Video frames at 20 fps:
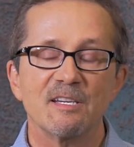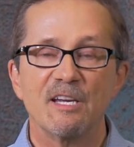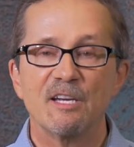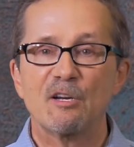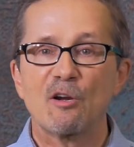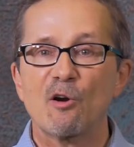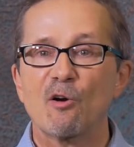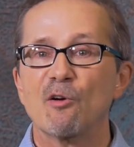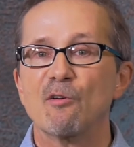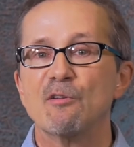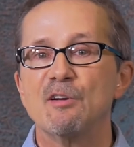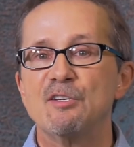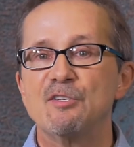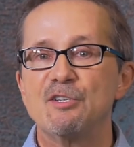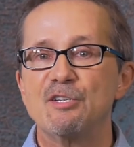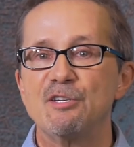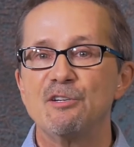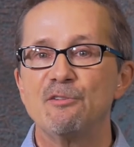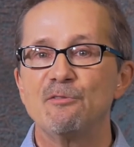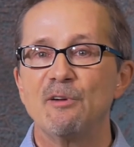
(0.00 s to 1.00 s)
encourage
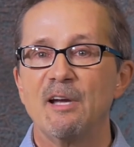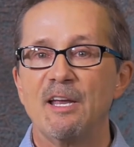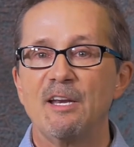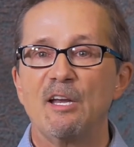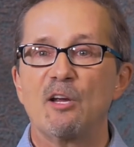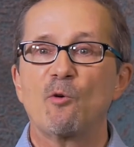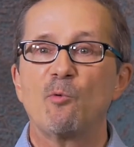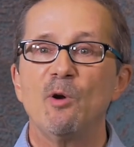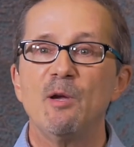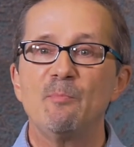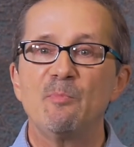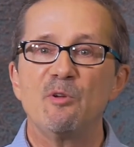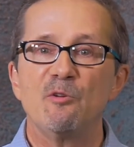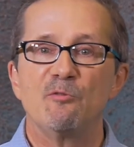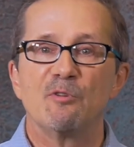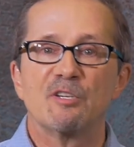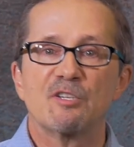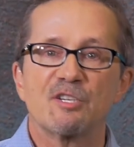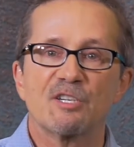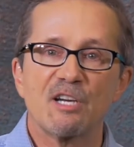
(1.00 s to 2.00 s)
you and equip you
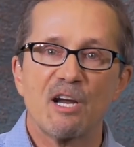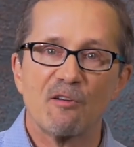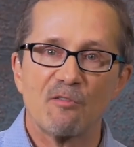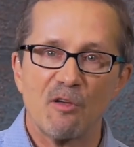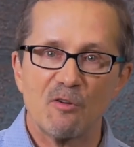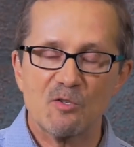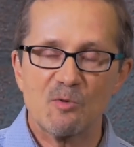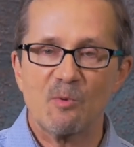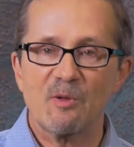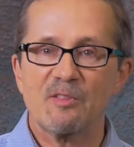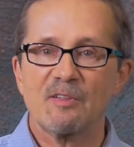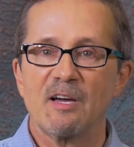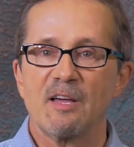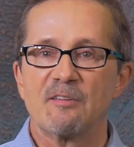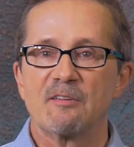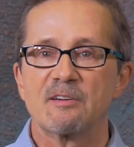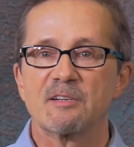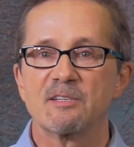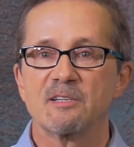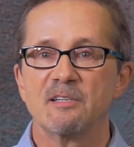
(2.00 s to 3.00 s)
to share those with
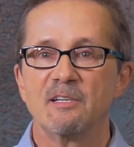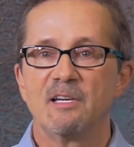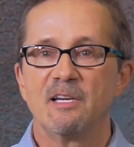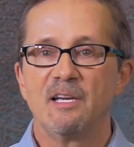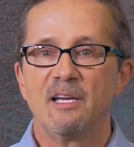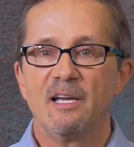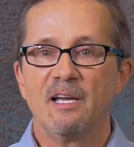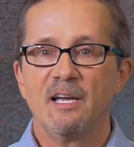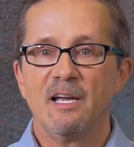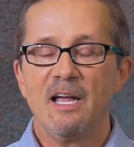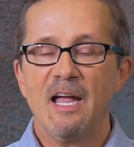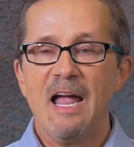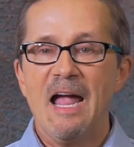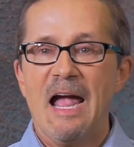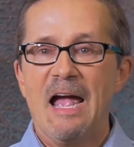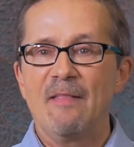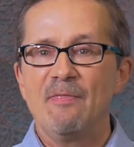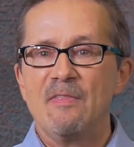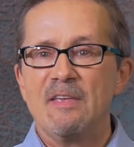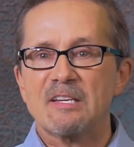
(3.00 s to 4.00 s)
others.
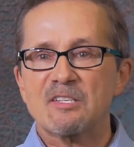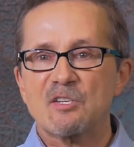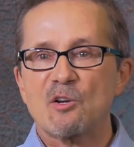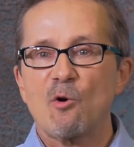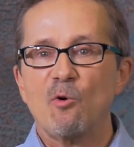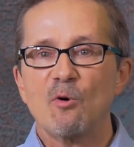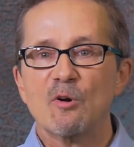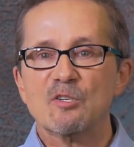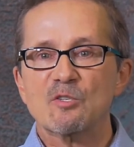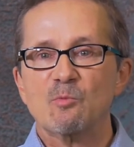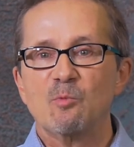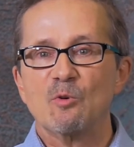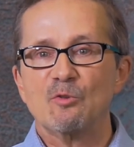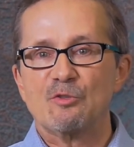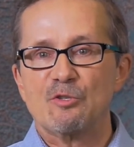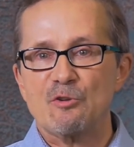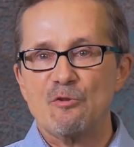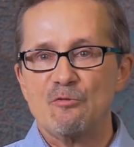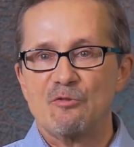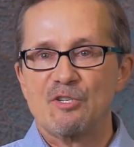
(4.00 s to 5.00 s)
And this course will
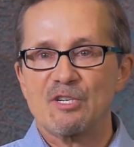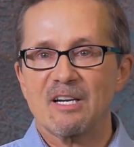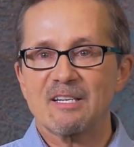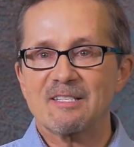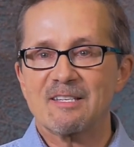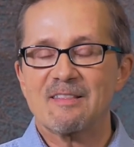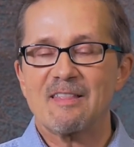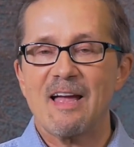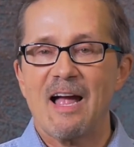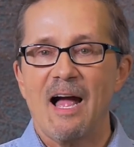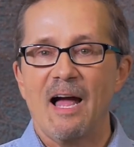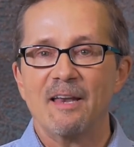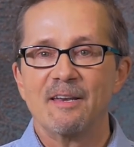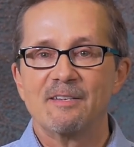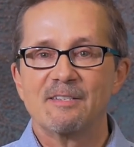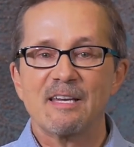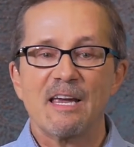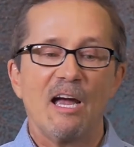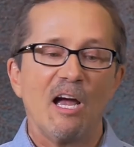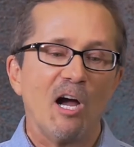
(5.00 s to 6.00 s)
do just that,
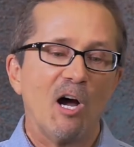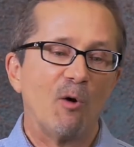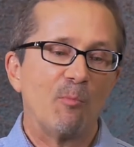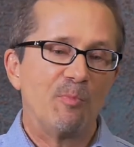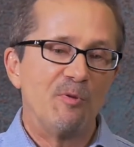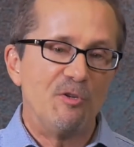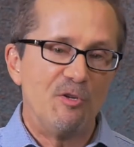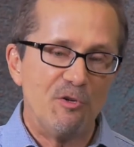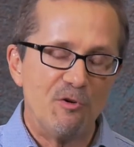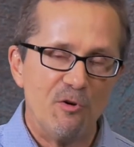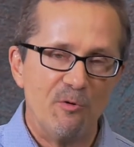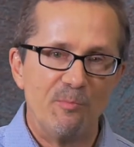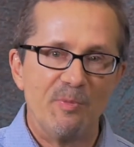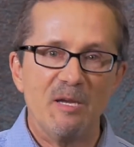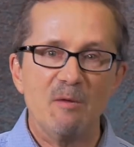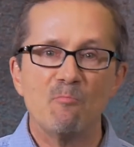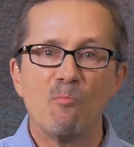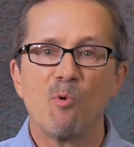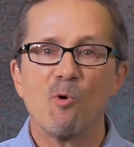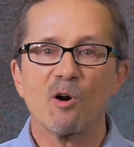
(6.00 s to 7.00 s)
to help you be
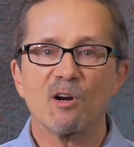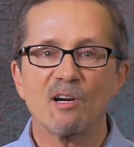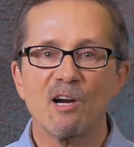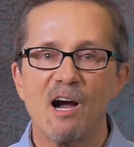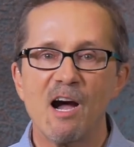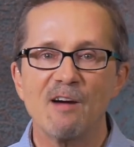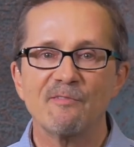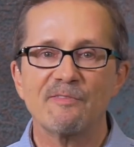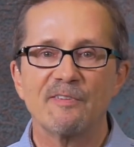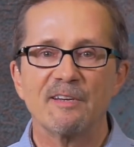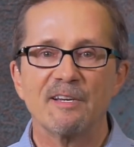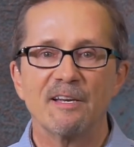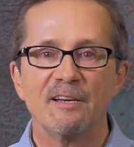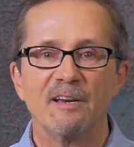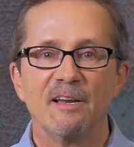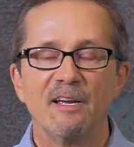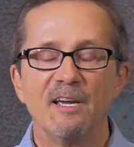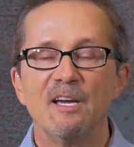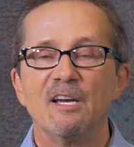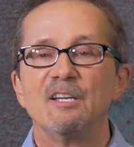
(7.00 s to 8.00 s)
more confident
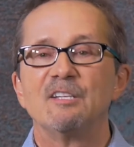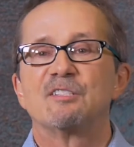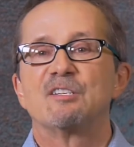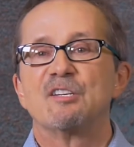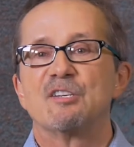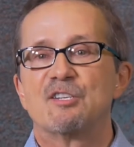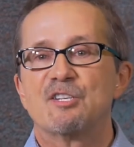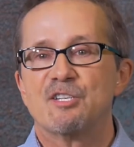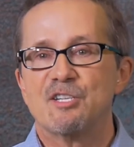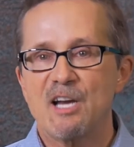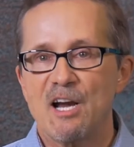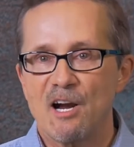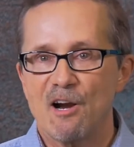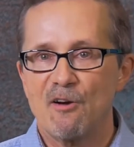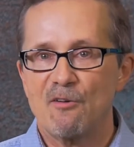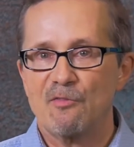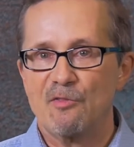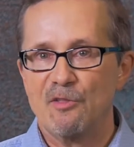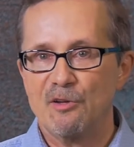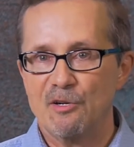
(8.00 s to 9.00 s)
to share
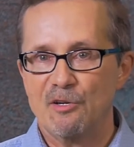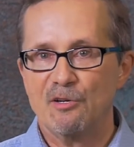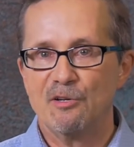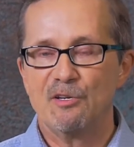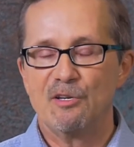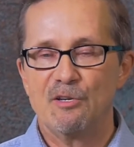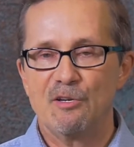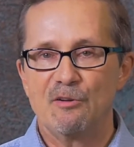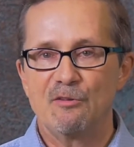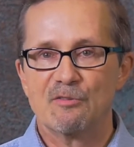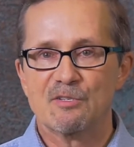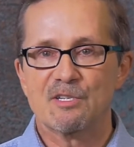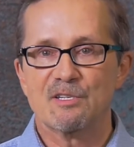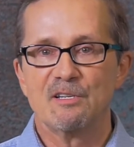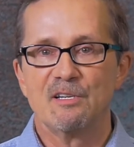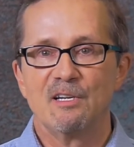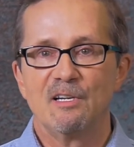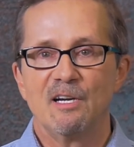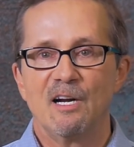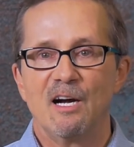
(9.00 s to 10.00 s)
the good news
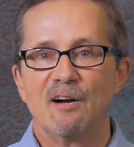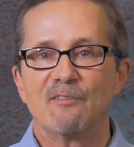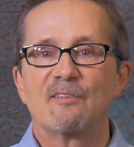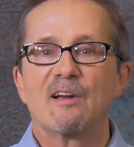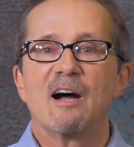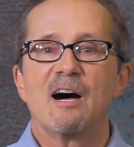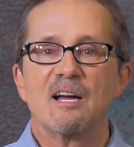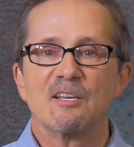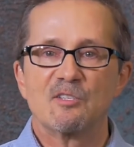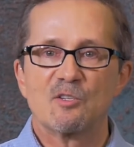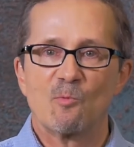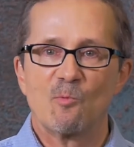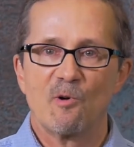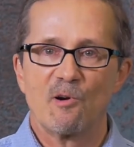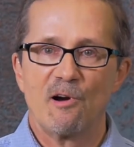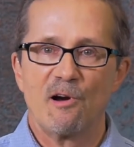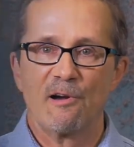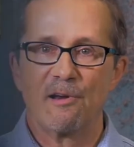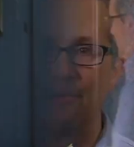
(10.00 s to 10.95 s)
of God's Word.